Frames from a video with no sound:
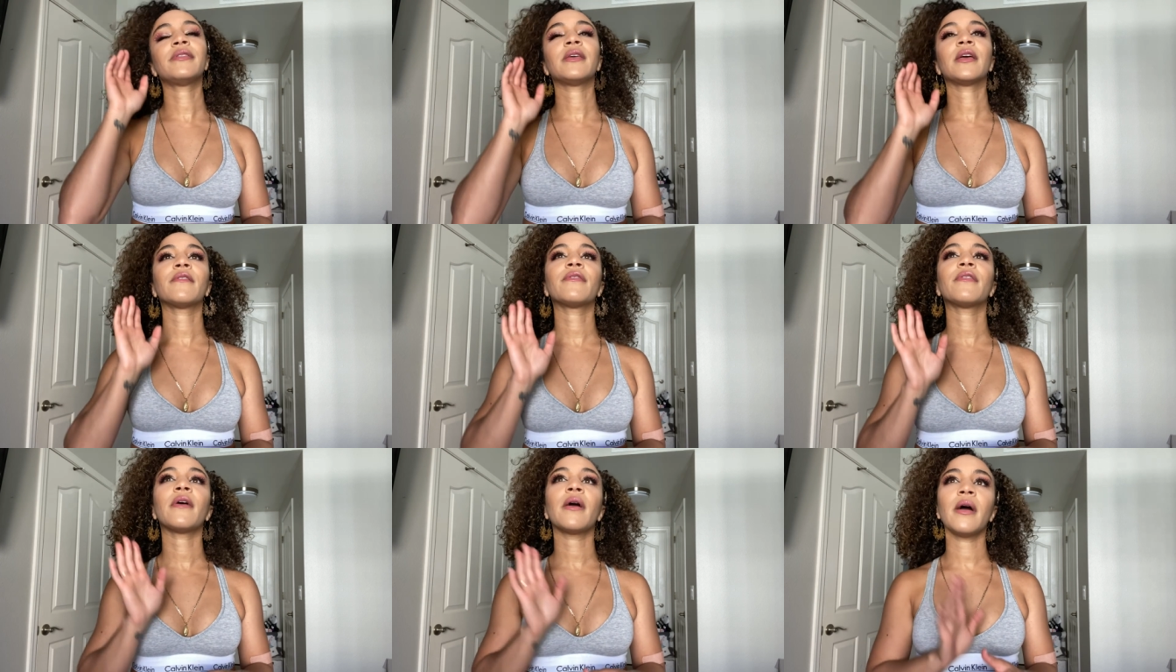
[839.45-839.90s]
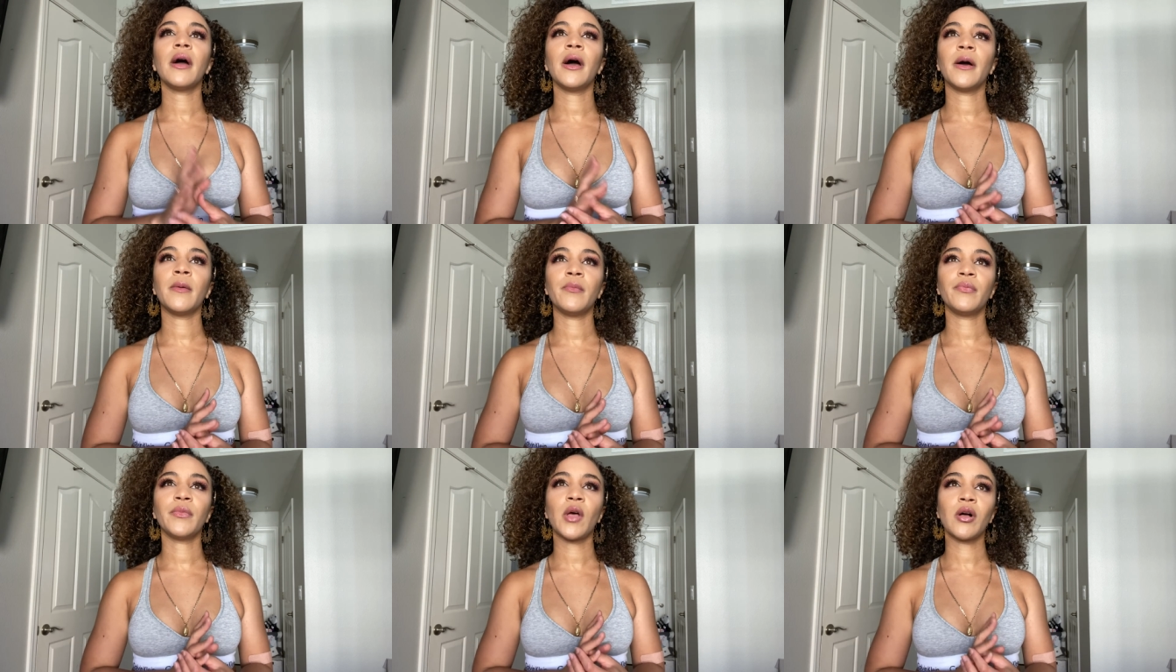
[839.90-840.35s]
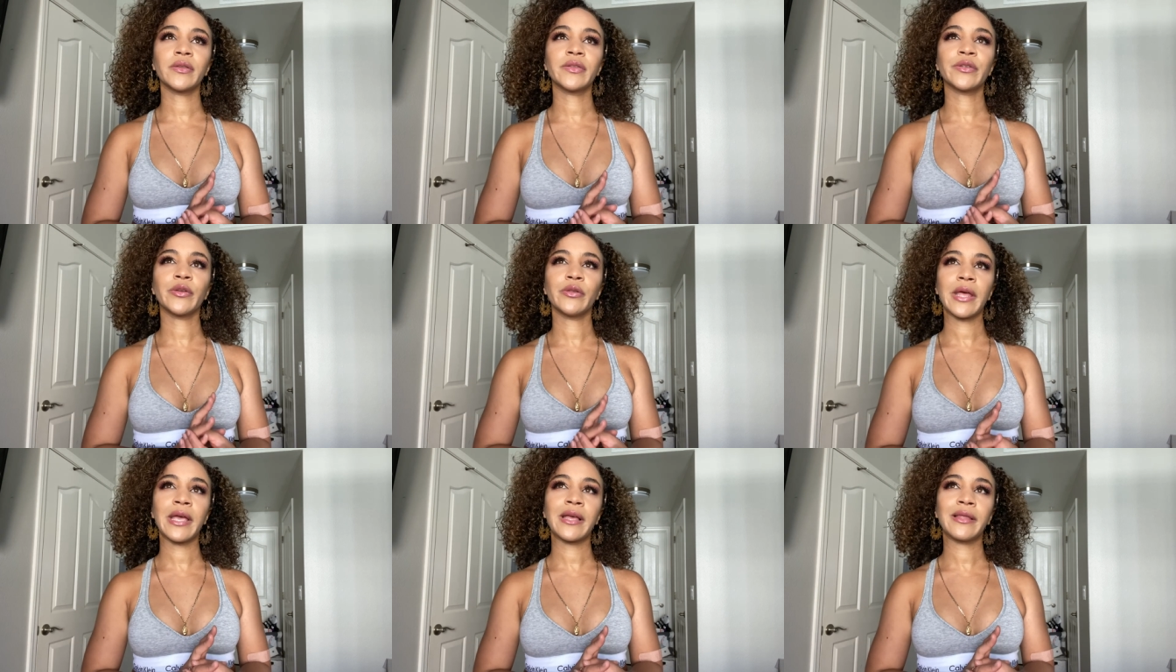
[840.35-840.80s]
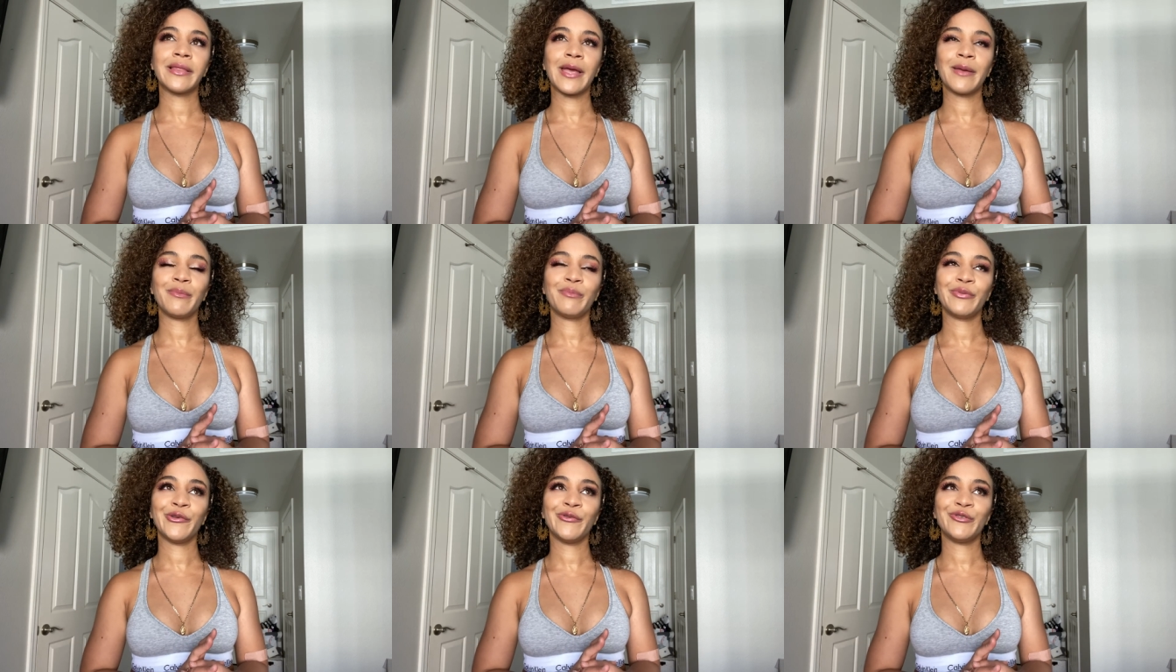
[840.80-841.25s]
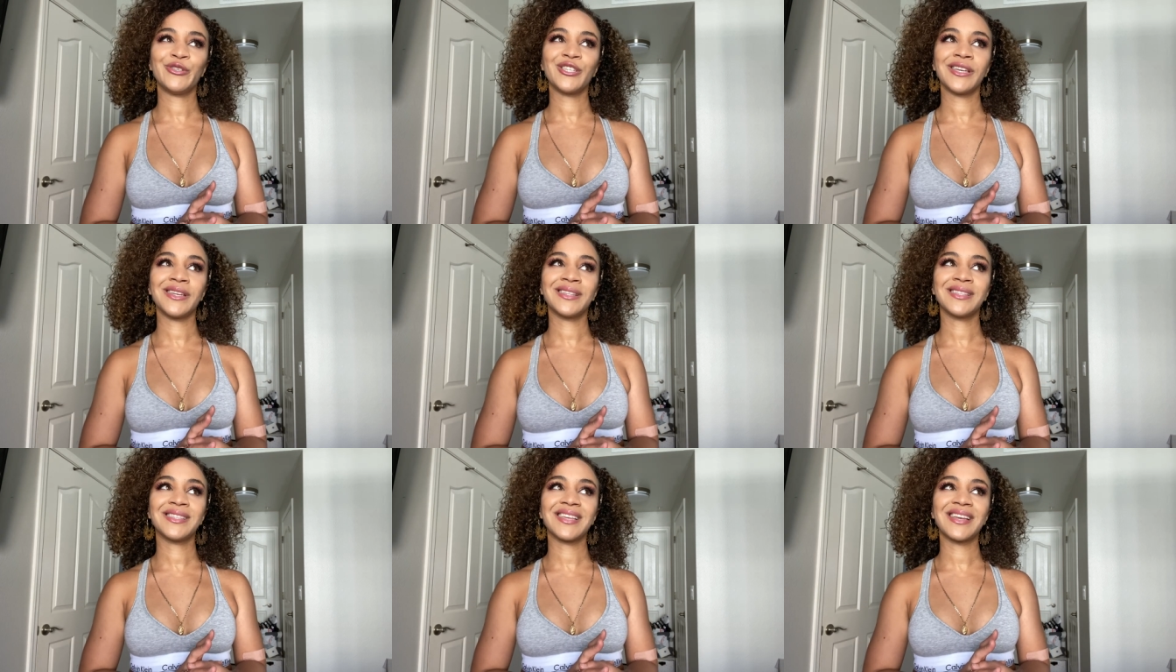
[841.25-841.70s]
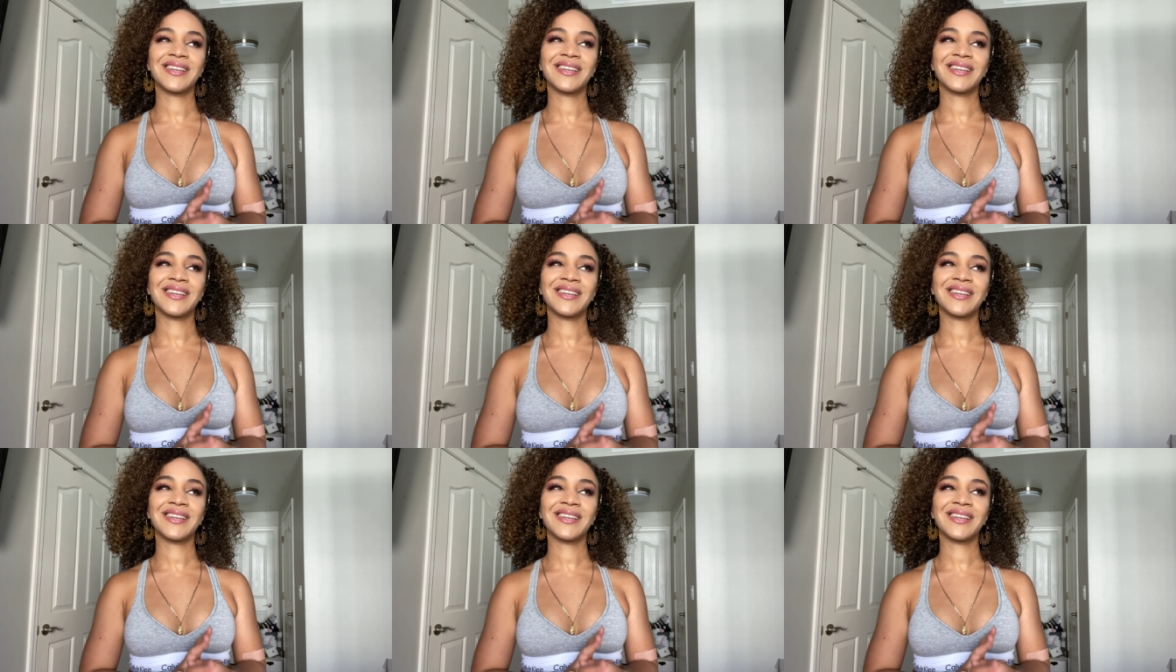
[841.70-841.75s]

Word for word: thing for um, also like light blue jeans.